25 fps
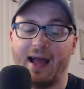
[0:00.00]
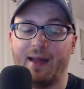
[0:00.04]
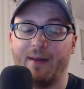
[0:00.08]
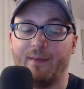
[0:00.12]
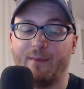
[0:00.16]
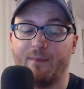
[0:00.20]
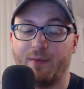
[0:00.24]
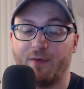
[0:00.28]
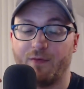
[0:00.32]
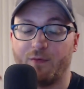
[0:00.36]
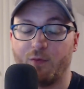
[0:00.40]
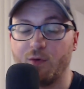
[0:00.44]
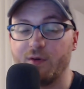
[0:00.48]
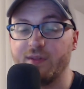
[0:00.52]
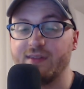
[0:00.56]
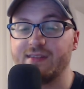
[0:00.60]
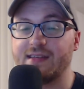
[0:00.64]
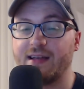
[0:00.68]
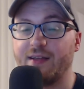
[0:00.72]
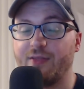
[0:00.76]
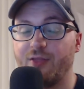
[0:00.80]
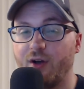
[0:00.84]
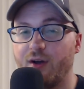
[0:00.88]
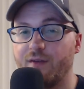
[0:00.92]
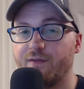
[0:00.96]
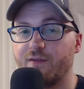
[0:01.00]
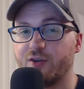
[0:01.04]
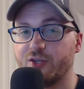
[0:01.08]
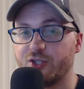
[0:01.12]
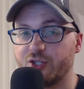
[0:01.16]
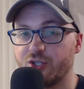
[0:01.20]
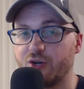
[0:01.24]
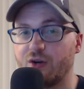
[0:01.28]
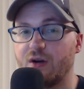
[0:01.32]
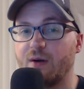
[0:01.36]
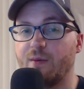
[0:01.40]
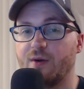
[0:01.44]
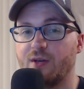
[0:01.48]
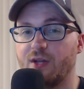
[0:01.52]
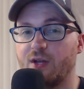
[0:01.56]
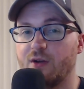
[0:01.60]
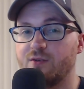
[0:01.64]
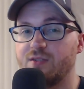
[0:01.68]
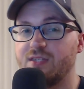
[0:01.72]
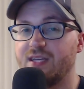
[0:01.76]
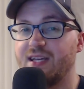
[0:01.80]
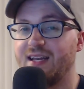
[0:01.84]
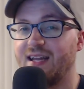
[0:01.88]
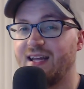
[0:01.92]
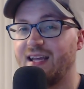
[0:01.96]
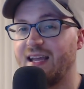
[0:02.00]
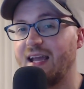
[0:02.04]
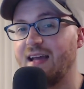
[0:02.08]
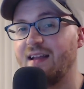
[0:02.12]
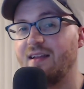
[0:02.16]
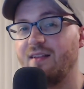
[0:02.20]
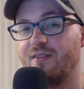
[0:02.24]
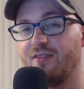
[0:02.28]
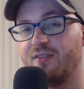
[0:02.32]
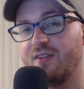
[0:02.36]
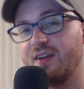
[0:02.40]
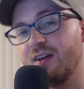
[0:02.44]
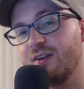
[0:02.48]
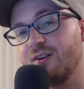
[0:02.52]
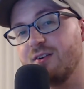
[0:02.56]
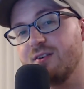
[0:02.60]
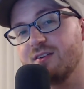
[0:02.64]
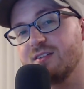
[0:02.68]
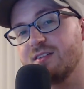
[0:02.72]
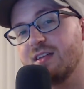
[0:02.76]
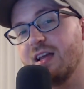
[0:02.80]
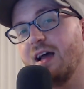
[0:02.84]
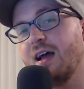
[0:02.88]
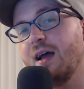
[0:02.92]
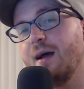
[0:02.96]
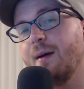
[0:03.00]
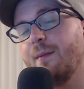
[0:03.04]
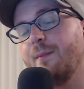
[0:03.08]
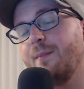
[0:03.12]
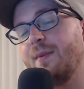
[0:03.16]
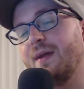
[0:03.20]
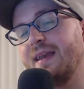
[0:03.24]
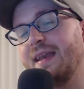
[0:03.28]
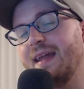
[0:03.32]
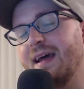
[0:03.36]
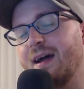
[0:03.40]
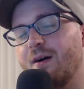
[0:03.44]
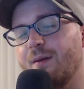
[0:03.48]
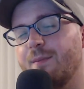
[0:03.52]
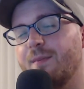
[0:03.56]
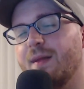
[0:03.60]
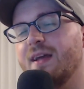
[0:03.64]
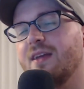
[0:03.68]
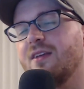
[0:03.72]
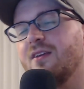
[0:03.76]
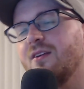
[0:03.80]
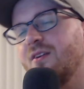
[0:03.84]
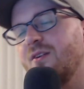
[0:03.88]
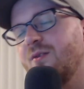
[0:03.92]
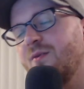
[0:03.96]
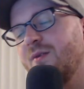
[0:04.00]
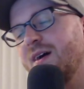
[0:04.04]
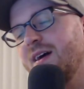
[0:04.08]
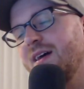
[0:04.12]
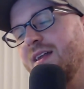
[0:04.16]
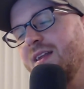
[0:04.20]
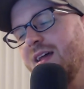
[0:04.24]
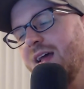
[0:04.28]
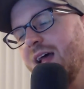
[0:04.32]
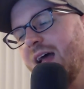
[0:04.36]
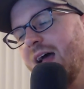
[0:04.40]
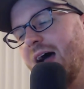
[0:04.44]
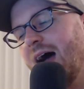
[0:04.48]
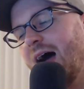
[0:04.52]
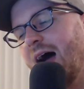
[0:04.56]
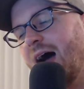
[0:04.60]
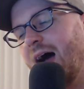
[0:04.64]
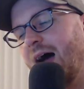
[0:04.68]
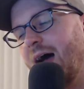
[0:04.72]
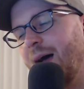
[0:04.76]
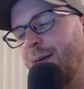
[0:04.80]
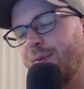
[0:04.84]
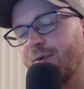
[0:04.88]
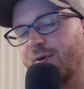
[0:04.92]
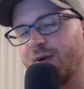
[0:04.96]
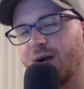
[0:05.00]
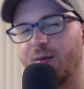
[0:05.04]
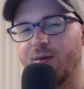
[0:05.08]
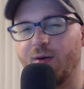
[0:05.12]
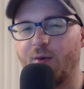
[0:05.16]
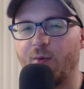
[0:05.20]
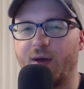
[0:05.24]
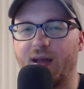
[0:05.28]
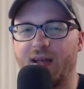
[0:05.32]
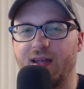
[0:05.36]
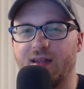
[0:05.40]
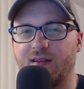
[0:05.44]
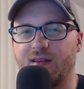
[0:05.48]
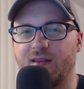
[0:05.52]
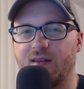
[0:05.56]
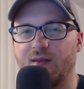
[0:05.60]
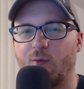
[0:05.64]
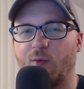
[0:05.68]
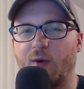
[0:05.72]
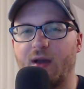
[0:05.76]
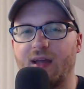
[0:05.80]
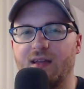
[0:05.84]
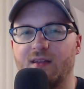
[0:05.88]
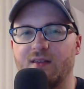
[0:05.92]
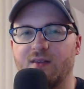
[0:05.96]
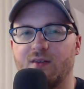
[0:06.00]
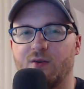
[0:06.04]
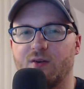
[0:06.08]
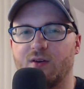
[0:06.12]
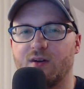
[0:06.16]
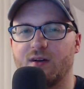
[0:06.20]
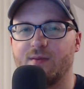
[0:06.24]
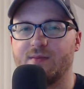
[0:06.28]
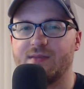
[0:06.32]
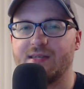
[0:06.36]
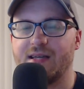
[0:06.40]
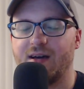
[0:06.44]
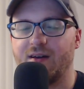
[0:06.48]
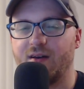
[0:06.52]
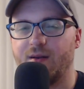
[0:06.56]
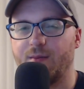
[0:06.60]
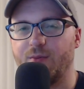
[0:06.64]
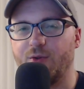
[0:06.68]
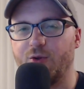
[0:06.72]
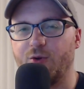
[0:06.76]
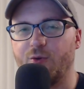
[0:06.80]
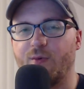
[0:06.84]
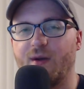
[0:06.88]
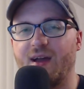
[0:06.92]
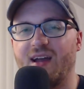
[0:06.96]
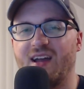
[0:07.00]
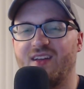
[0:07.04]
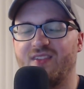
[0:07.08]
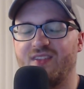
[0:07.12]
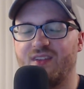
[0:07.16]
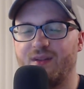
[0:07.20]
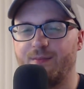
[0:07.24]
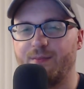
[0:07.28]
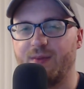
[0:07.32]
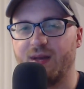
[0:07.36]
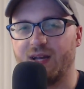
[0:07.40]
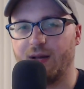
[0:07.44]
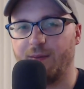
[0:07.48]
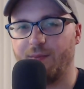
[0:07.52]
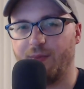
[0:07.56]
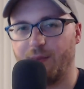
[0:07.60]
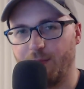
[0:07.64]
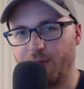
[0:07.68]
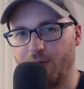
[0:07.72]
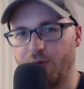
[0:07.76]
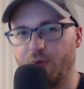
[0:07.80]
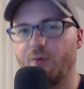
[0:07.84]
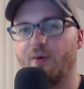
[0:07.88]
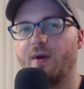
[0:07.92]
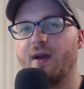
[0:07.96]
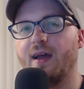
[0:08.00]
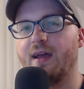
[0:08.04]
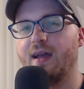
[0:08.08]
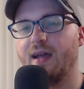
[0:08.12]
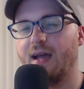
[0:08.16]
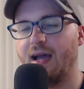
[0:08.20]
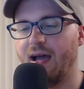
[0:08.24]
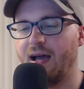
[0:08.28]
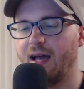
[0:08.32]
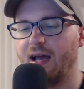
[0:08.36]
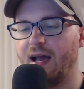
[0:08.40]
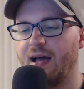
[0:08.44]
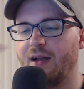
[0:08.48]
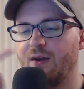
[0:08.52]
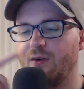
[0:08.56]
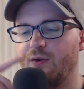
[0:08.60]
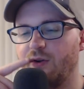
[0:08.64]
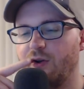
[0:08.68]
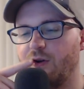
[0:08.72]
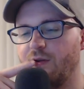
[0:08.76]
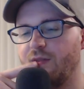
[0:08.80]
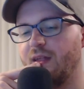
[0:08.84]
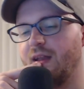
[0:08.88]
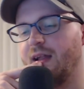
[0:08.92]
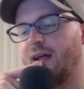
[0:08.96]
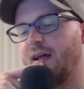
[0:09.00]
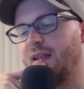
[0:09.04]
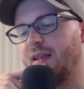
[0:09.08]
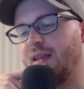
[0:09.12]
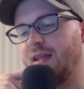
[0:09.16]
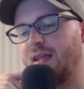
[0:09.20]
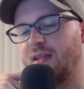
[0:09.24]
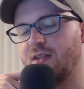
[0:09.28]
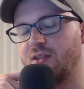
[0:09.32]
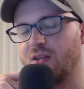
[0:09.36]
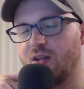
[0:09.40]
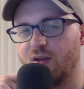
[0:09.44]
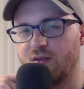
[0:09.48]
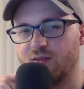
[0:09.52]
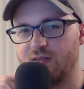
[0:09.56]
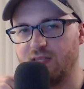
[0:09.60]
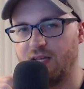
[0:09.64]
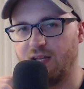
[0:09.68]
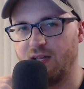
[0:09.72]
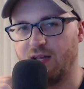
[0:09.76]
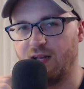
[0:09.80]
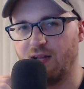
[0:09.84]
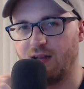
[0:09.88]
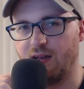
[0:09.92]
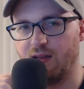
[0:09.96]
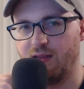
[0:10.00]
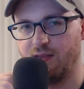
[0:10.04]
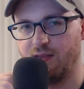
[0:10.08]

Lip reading: before this I thought for sure I would go see it again in theaters, but now I'm like, you know what? I'll probably wait until it comes out on Blu-ray and then pick up the Blu-ray. I don't know that I need to go see it again in